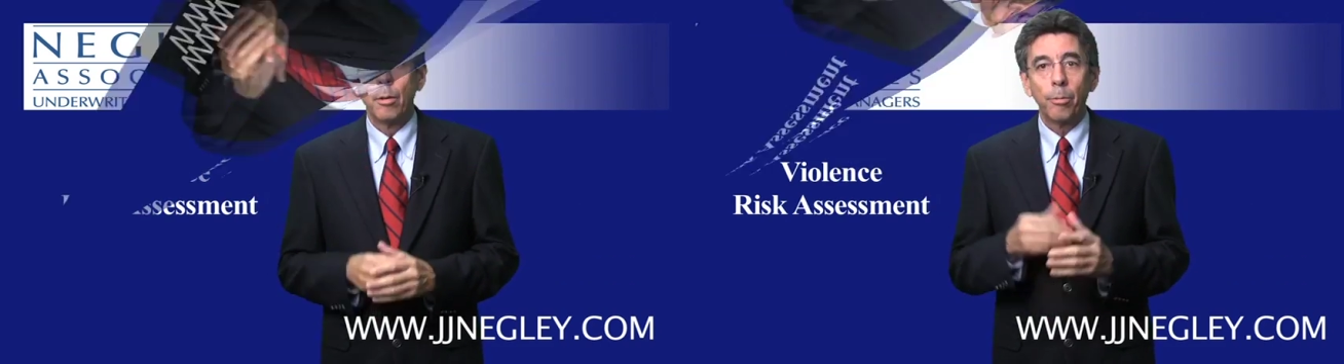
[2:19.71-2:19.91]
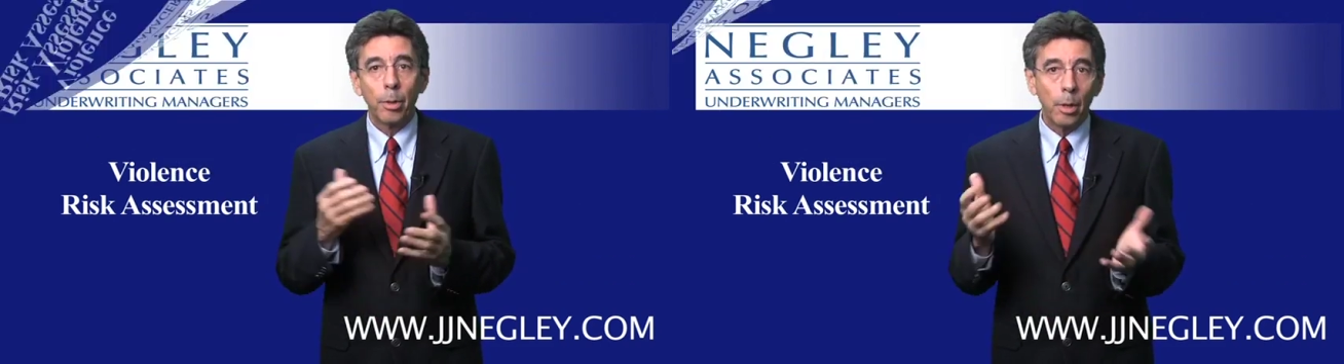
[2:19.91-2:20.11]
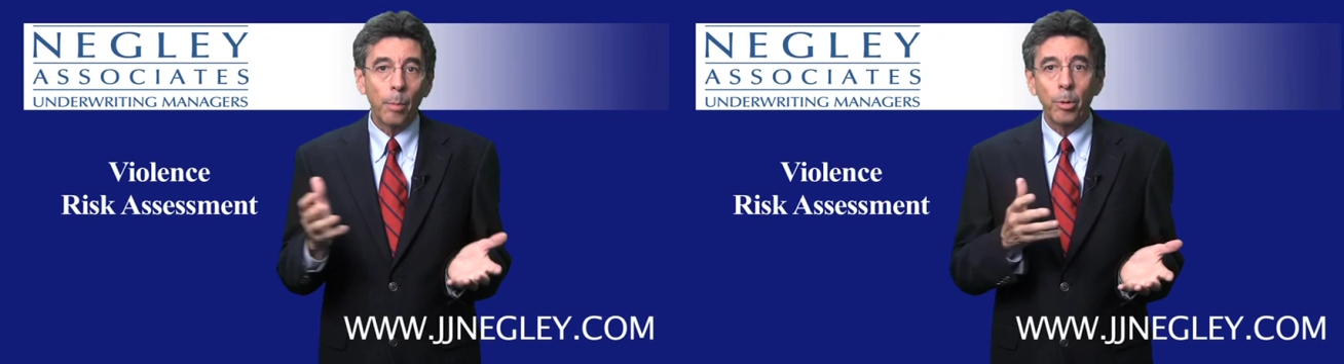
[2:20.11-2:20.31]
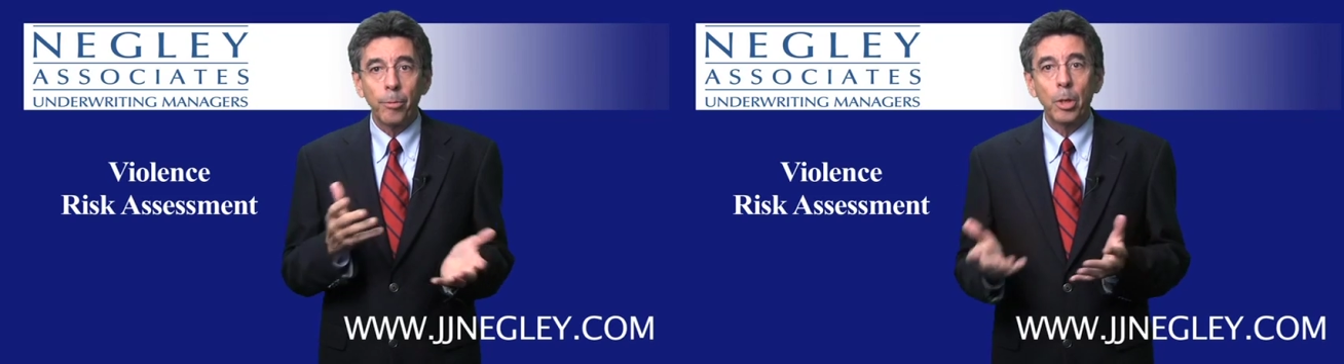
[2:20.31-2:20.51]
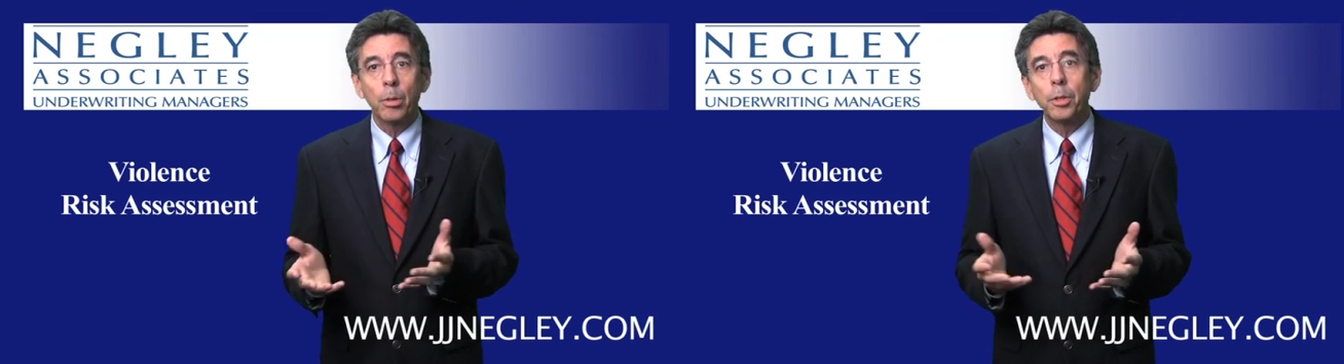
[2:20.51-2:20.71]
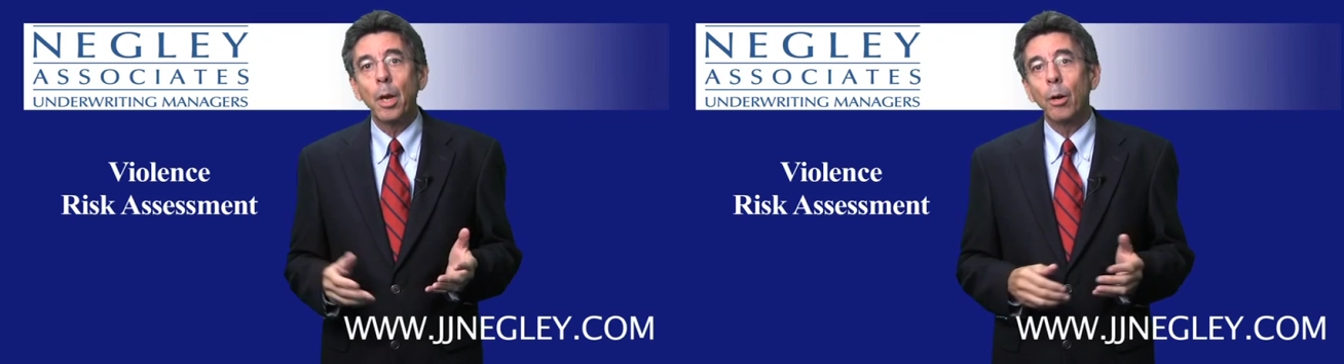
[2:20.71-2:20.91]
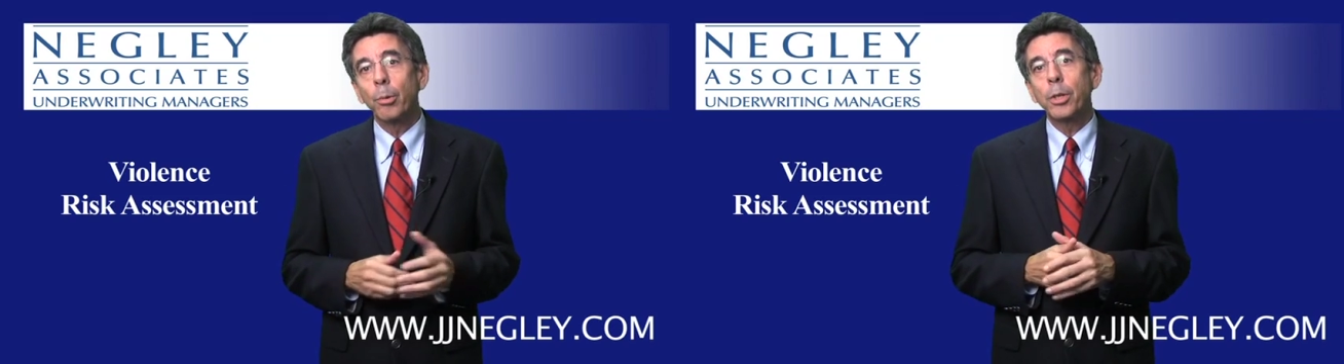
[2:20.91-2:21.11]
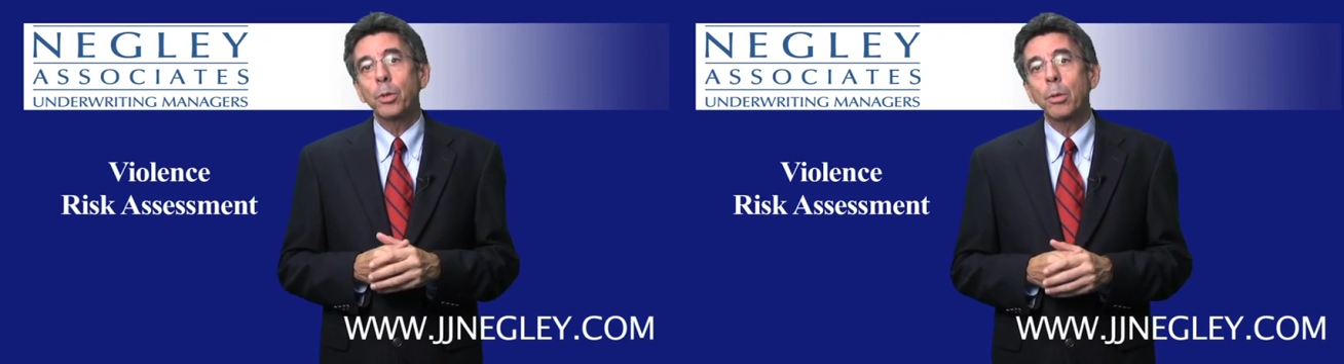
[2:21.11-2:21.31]
For a number of years now,
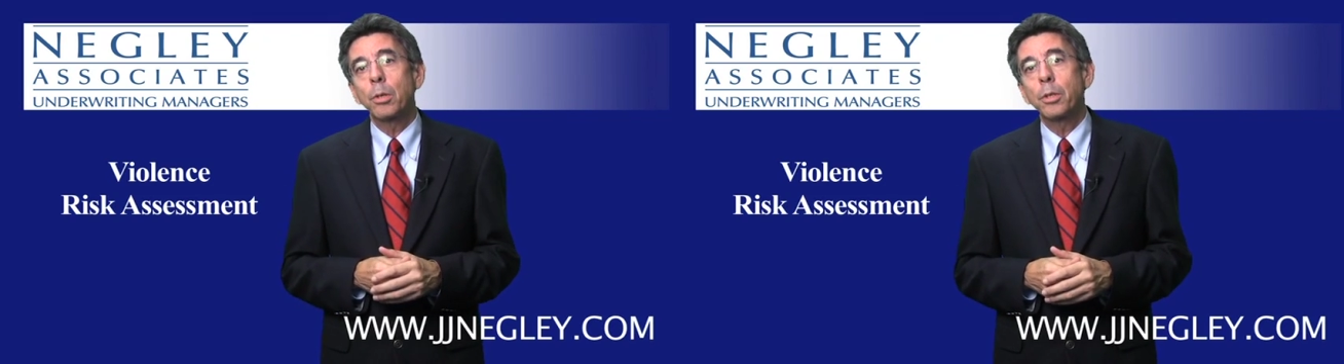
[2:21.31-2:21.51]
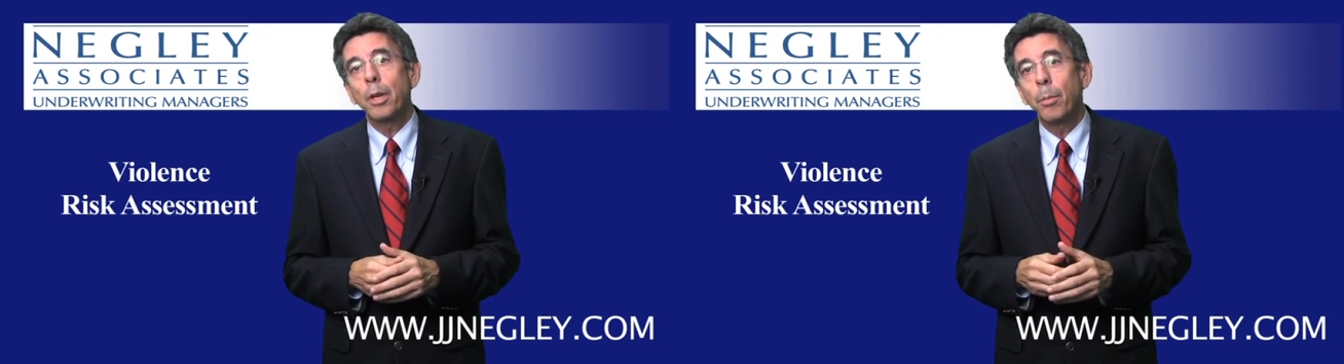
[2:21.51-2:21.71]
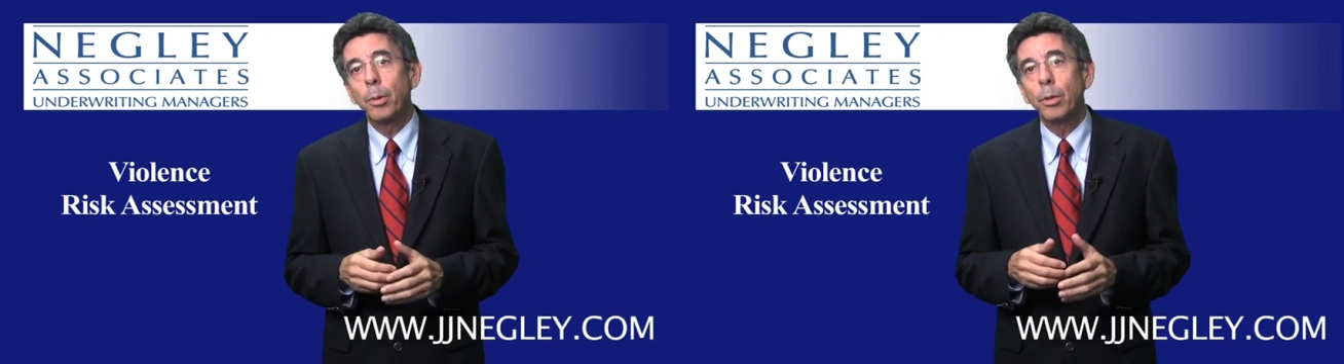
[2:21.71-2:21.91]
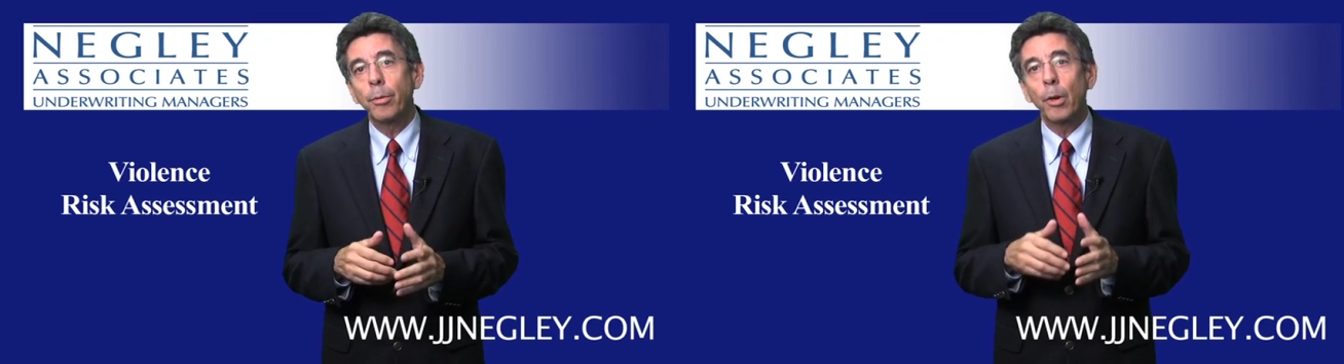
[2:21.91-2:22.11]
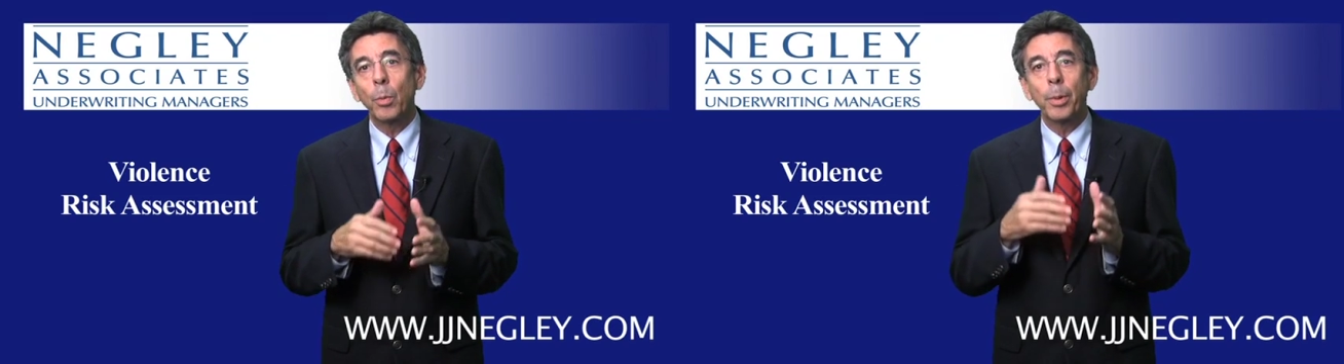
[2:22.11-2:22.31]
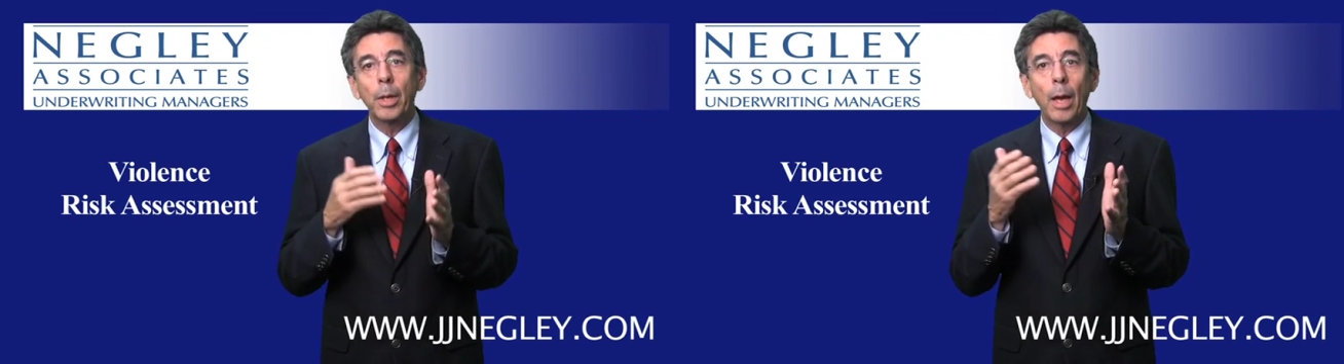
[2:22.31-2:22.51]
researchers have been developing